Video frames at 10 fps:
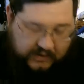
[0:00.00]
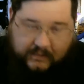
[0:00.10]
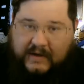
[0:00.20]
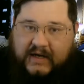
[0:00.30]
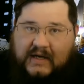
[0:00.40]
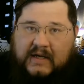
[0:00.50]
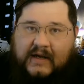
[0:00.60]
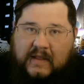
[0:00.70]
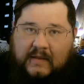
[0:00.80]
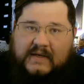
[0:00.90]
we're reading it
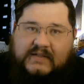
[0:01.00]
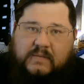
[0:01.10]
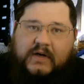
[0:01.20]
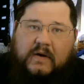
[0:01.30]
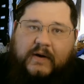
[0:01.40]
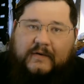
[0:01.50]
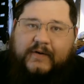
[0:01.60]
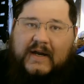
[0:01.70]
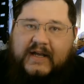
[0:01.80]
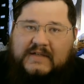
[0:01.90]
and the reason we're going
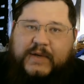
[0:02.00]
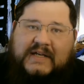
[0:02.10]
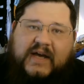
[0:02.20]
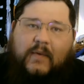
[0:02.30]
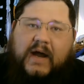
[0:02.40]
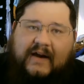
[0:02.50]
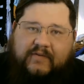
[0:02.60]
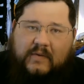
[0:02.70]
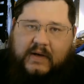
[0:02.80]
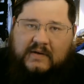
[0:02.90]
over it is because I want
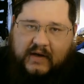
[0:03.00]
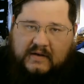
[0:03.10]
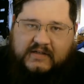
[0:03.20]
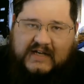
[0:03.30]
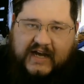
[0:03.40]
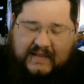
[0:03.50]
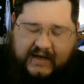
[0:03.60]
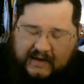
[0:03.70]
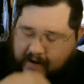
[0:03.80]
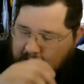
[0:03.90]
everyone to understand that,